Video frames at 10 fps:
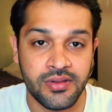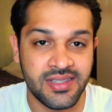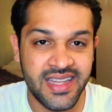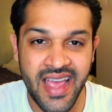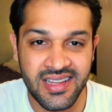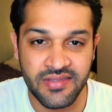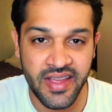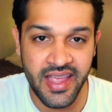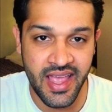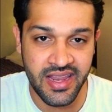
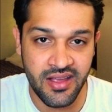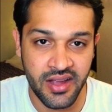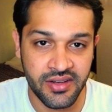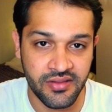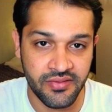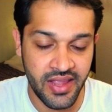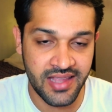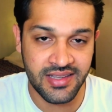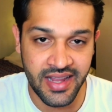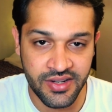deactivate any kind of
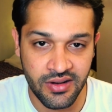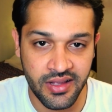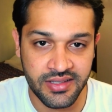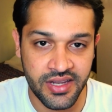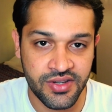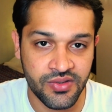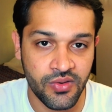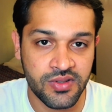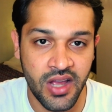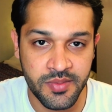internationalization or
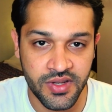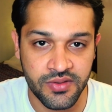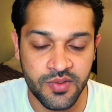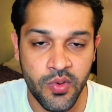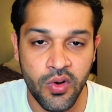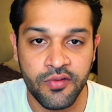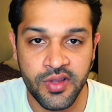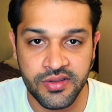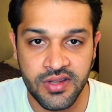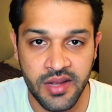time zone support for
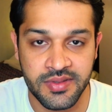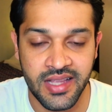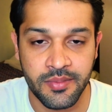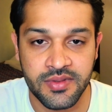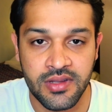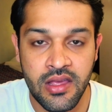those timestamps.